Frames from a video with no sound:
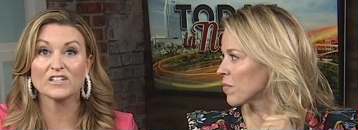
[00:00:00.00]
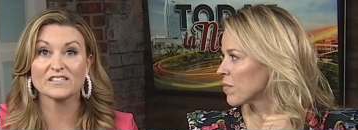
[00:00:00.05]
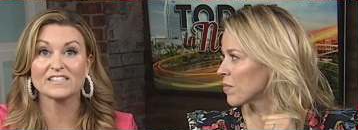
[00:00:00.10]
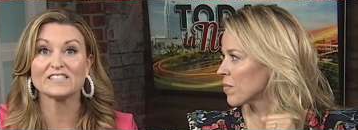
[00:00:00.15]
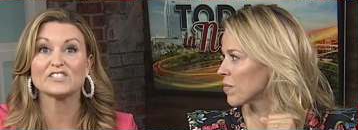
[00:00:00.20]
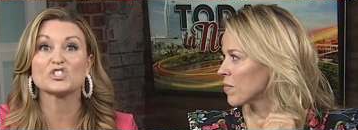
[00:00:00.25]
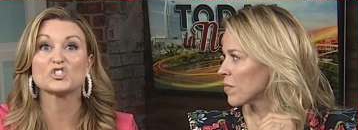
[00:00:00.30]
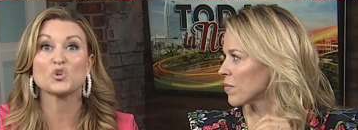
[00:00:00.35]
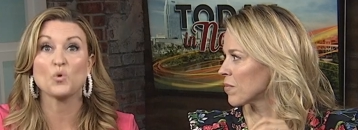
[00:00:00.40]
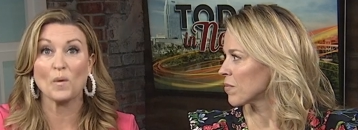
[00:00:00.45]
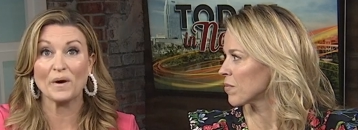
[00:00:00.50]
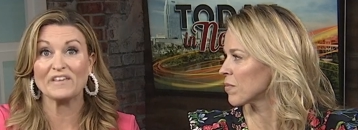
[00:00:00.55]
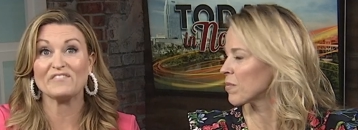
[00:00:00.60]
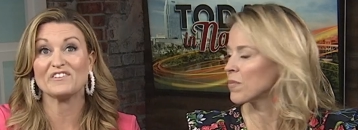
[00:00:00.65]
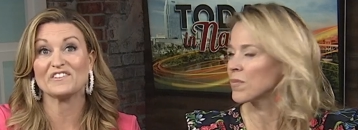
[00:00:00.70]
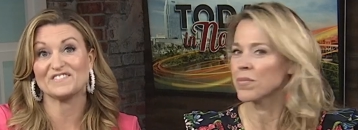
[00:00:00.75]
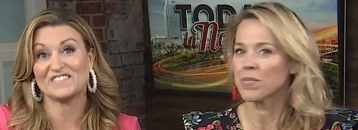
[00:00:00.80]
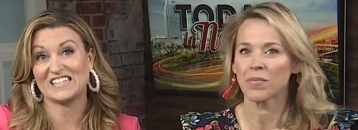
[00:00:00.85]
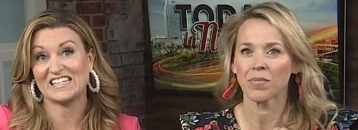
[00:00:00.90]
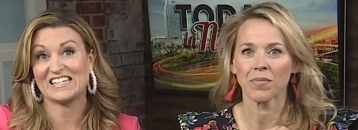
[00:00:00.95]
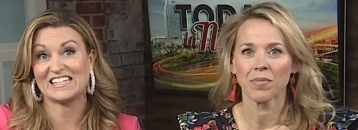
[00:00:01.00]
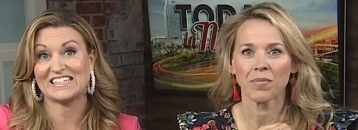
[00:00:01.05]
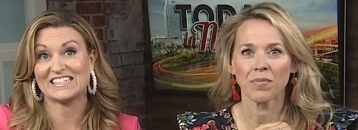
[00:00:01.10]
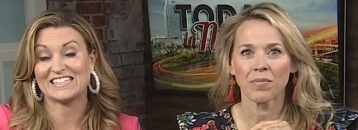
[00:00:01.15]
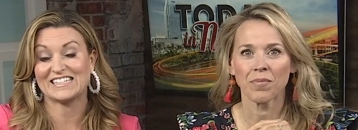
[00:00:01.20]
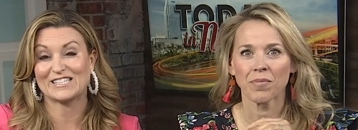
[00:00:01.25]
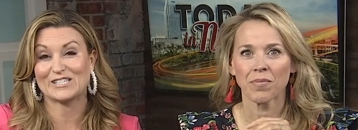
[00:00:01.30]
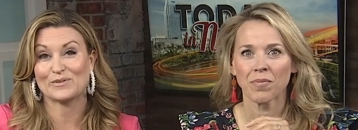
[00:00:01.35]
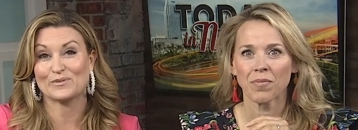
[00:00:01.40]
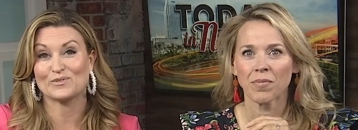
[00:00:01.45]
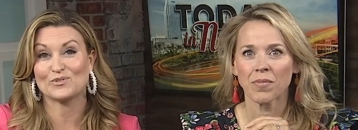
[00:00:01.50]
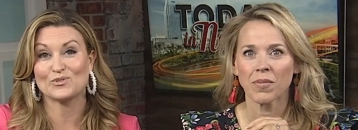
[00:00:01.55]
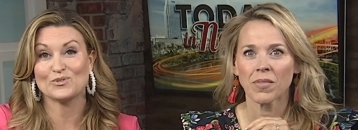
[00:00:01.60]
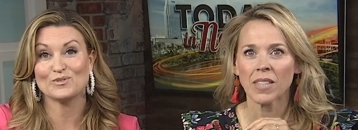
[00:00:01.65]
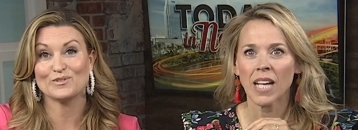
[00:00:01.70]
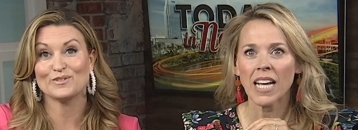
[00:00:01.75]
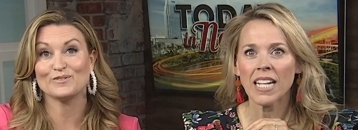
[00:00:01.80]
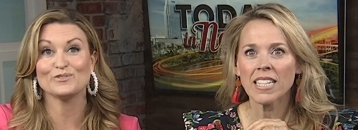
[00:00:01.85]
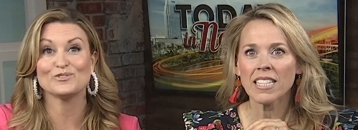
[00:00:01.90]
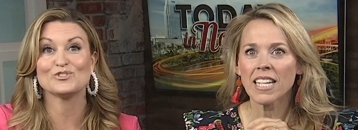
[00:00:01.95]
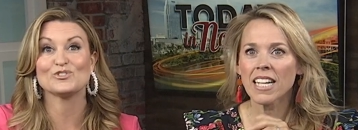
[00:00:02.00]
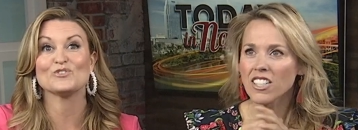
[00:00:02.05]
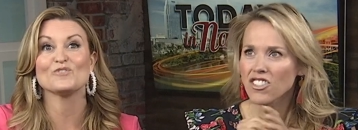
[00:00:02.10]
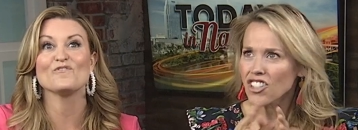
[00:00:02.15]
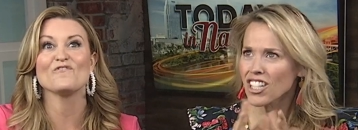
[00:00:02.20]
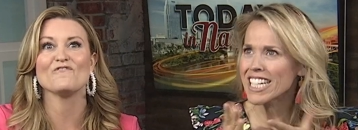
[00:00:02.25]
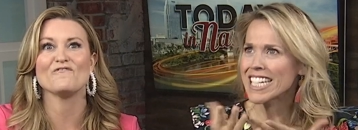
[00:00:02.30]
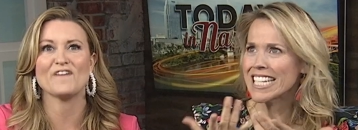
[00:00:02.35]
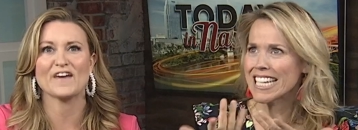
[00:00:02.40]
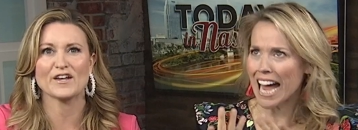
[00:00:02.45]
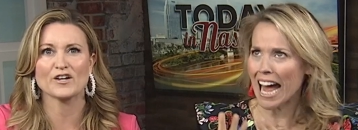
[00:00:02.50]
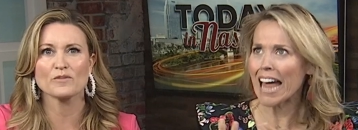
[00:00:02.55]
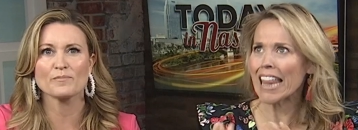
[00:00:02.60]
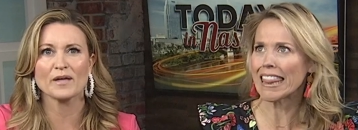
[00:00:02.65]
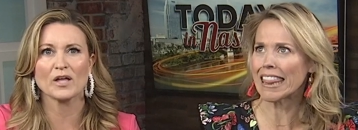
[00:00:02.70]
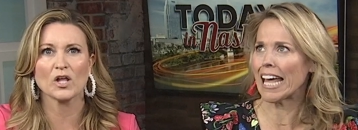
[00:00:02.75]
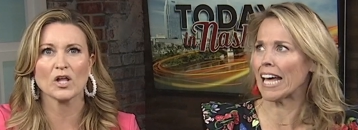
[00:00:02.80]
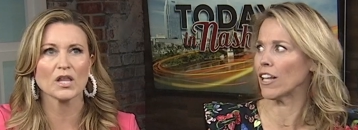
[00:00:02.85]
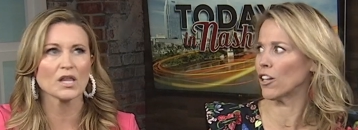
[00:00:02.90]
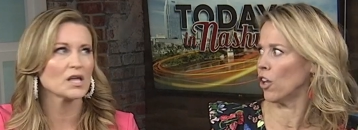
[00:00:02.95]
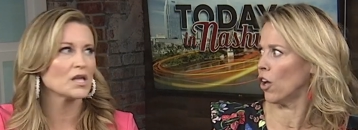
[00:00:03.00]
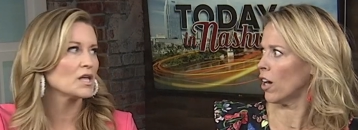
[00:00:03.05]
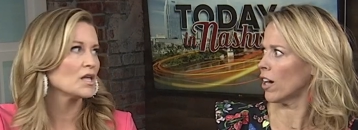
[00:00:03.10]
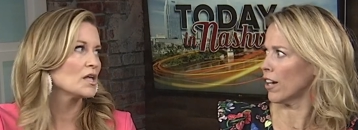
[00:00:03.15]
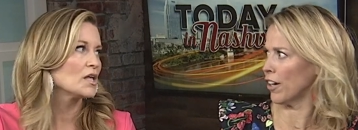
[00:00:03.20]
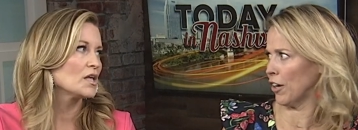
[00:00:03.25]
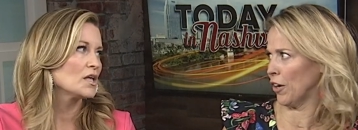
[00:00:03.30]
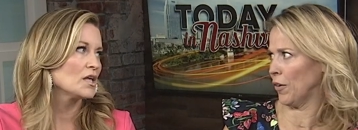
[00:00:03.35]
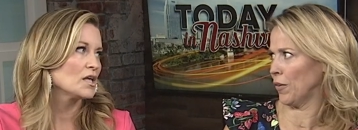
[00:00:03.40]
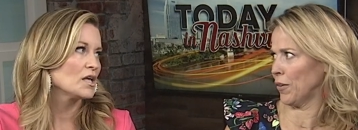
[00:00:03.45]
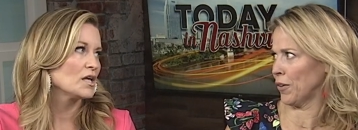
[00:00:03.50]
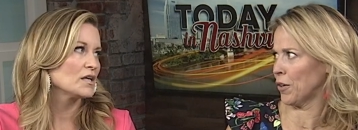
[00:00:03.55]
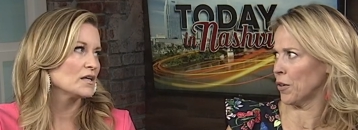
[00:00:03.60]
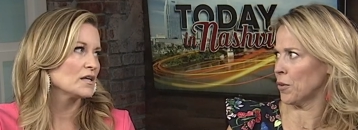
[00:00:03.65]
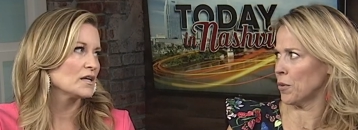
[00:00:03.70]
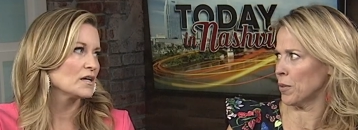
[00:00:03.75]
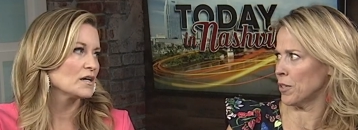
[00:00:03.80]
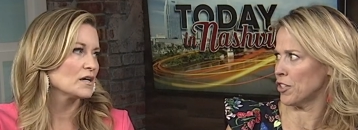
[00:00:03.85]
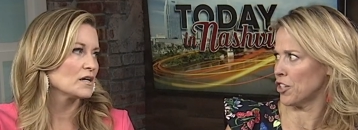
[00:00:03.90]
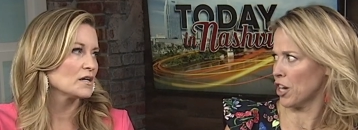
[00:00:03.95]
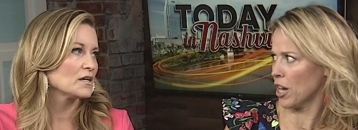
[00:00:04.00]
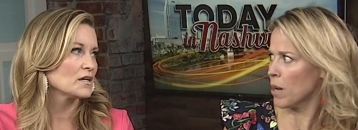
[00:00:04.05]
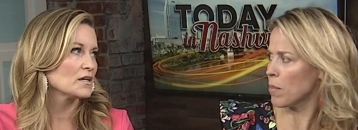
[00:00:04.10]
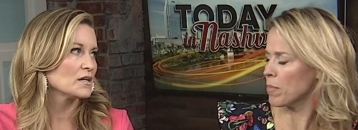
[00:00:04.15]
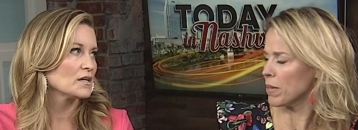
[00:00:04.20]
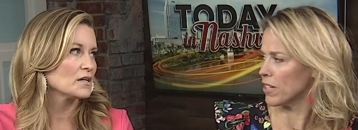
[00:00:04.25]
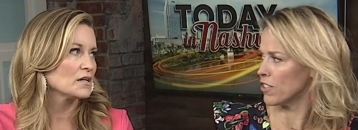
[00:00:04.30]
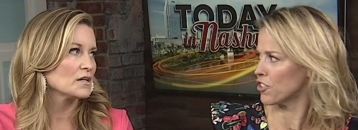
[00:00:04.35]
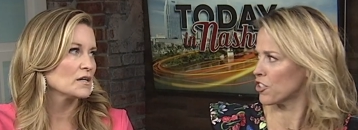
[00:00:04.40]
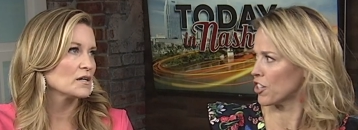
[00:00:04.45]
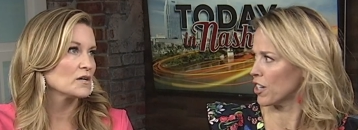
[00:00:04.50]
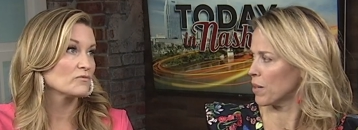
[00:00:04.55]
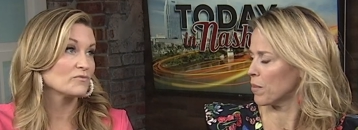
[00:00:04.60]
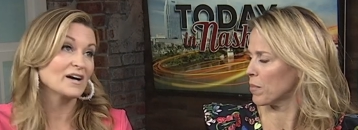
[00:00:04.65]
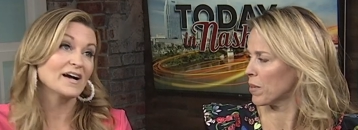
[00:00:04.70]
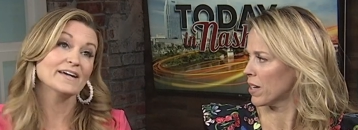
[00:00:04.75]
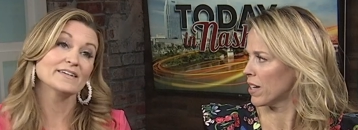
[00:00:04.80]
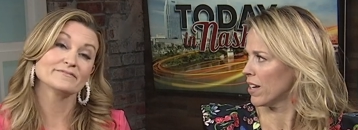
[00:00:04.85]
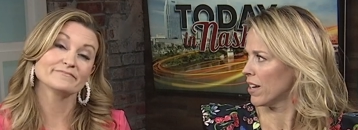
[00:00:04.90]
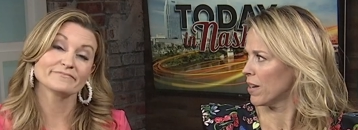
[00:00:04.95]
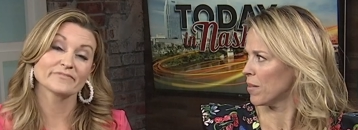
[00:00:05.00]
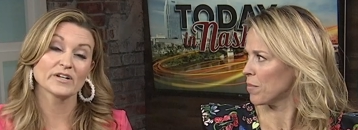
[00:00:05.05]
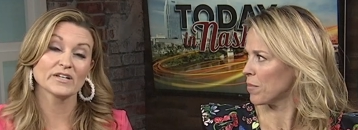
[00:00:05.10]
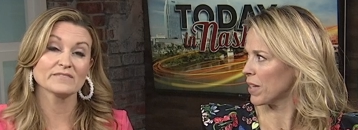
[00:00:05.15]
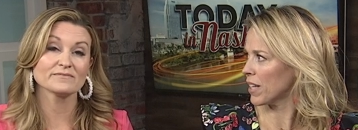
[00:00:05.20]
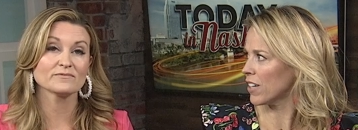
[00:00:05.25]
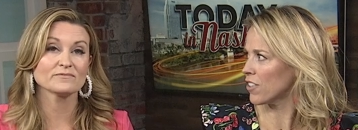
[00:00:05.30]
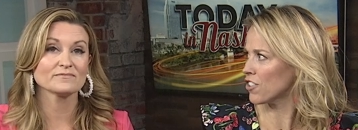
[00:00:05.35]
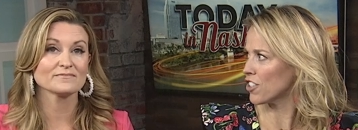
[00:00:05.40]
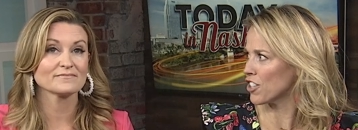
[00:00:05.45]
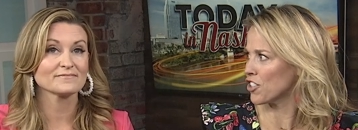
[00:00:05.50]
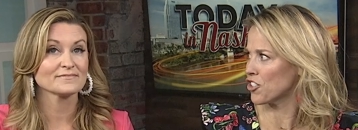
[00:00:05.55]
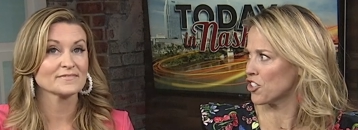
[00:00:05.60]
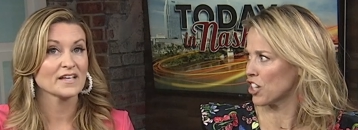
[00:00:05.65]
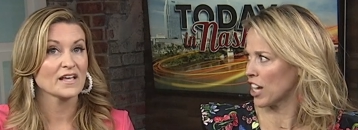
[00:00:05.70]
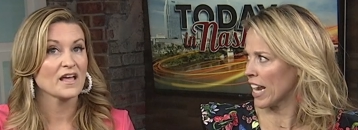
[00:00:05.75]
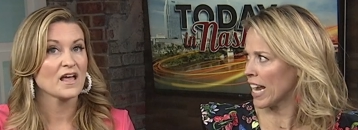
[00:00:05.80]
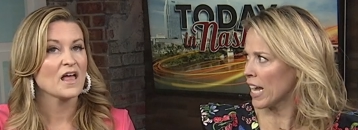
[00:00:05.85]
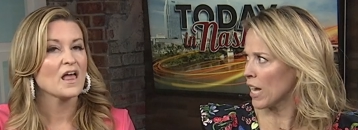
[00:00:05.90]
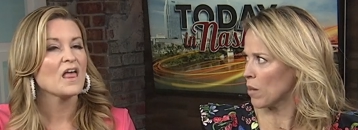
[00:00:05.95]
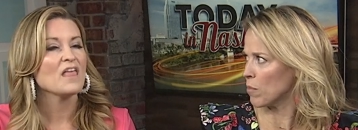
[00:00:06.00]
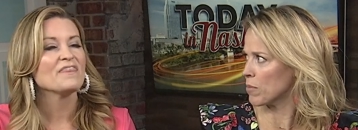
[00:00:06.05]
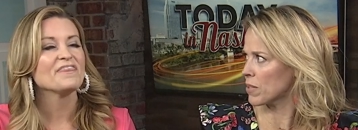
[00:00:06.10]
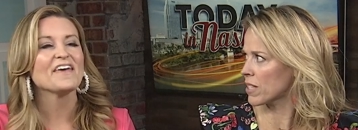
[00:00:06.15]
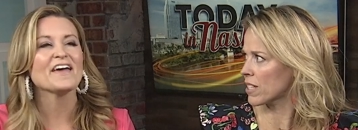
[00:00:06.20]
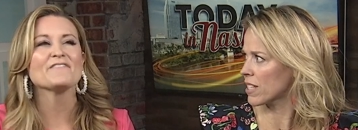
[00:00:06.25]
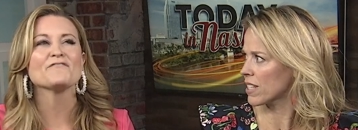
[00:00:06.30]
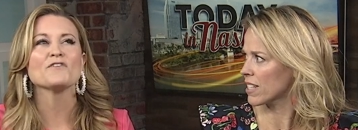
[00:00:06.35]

Speaker 1: since 2015. So kudos it's to actually not that long ago to go to a championship. Right? Well, They're the champs. They've